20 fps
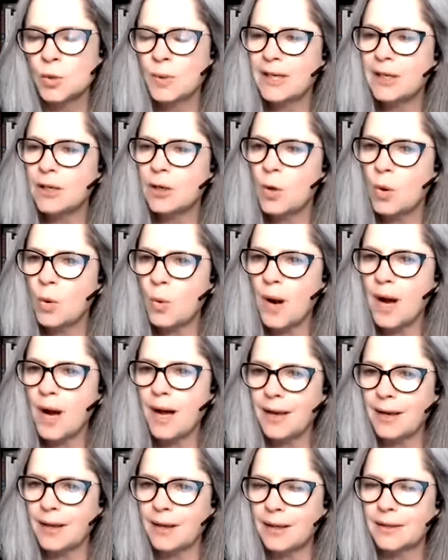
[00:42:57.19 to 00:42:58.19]

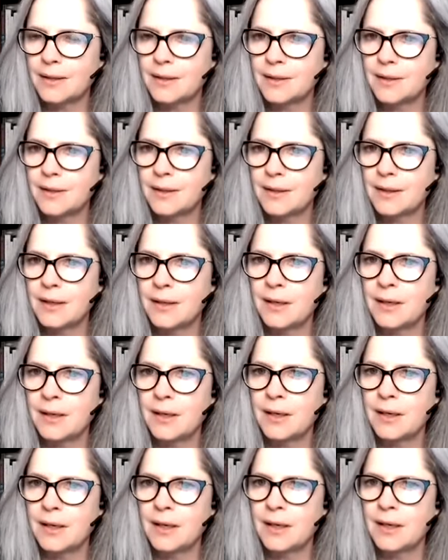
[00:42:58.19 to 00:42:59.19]
inquire
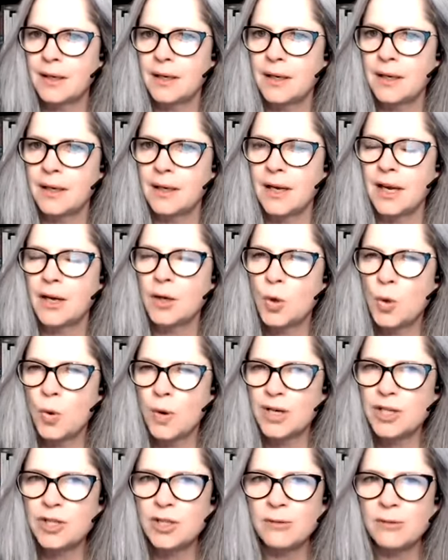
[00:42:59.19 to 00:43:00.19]
and
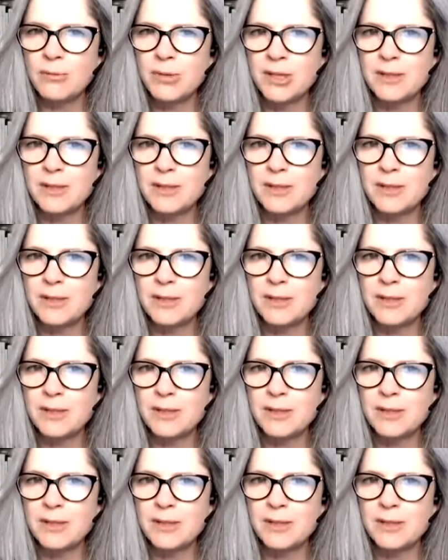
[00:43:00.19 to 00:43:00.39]
question